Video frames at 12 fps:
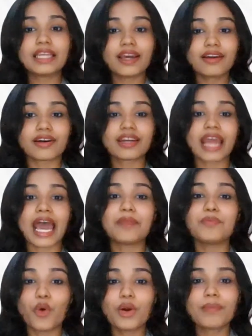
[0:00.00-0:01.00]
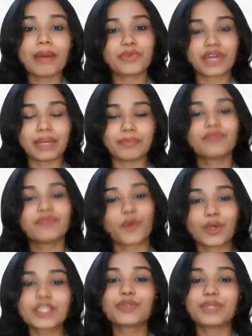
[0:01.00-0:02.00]
clearer and more memorable
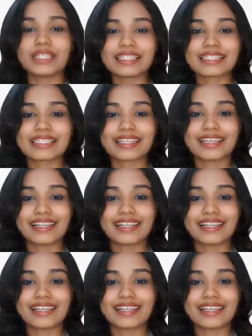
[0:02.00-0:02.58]
for students.